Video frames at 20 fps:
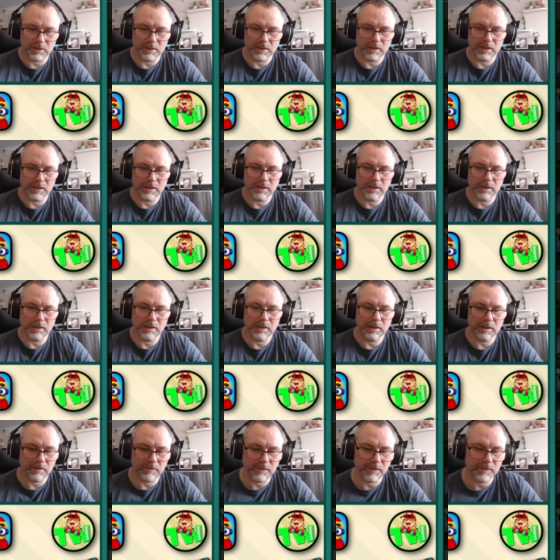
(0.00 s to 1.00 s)

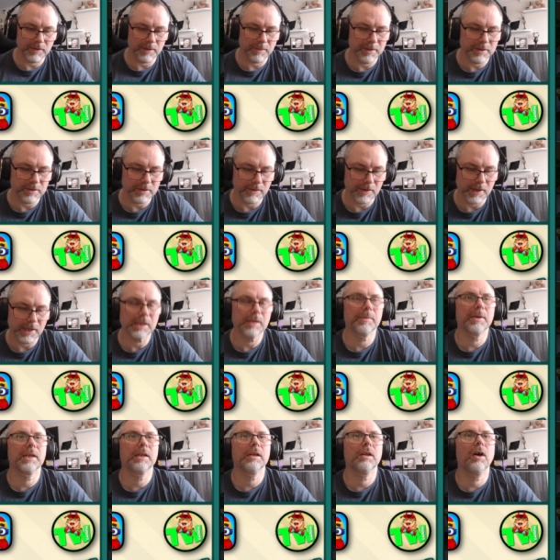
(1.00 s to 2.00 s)
the 15 minutes of
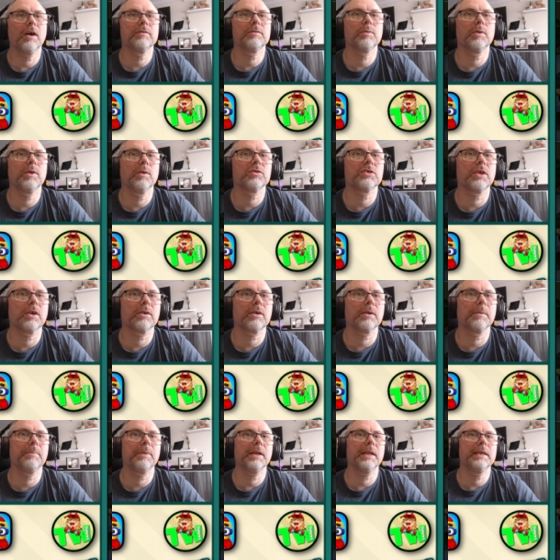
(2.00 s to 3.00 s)
unlimited lives. We also
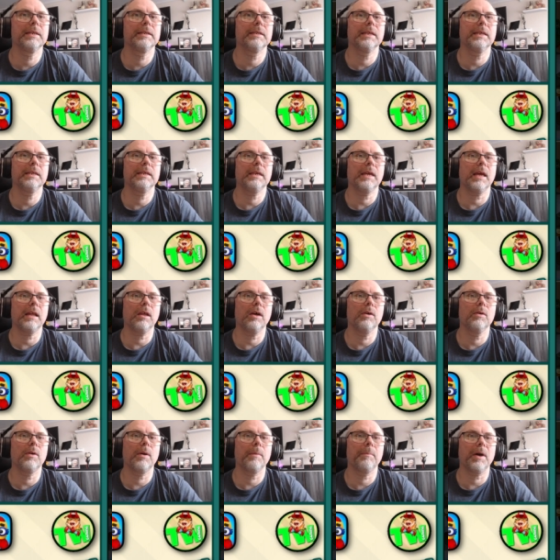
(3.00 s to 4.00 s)
complete the
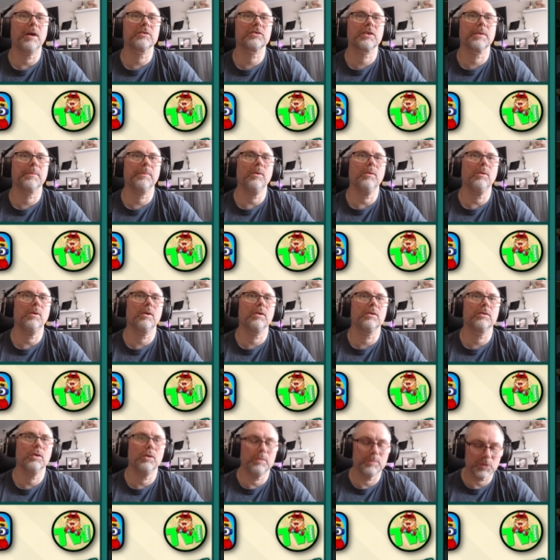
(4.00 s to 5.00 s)
yellow basketball
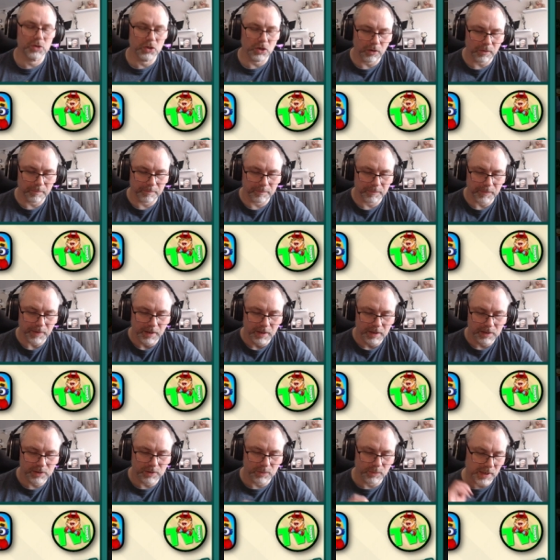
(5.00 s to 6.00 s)
on Hoop Shot.
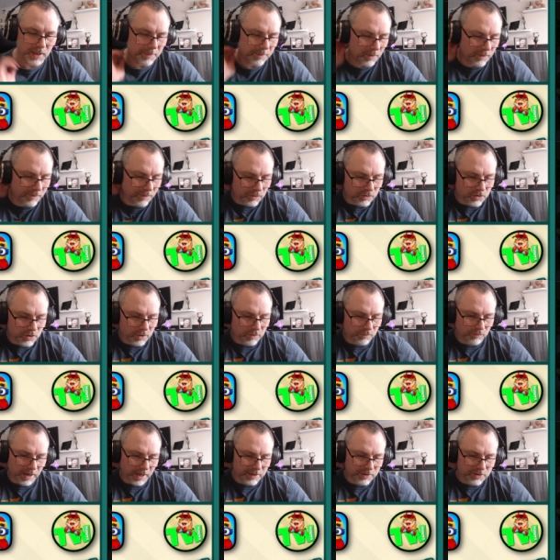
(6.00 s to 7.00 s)
So we now move on to the
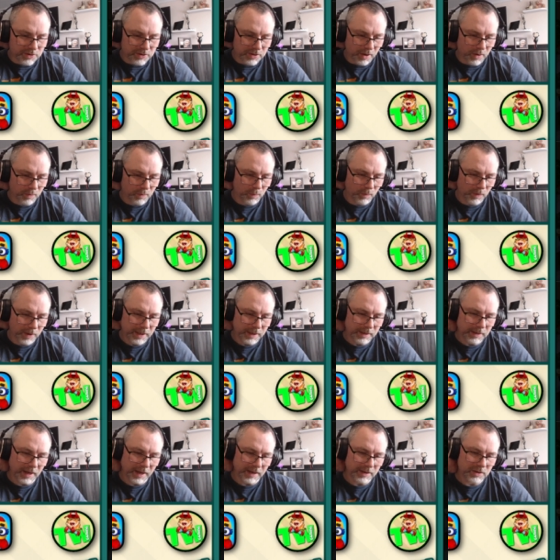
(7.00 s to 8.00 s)
red. So
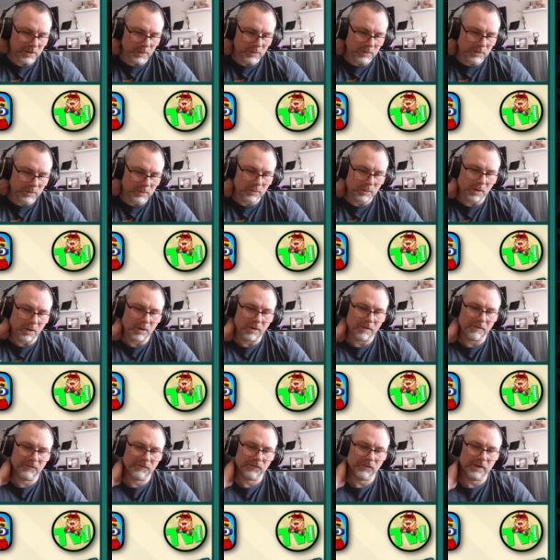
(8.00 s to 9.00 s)
win a total
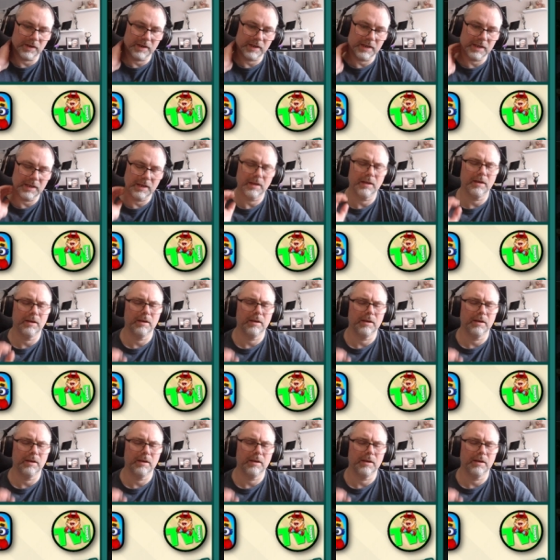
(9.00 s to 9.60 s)
of three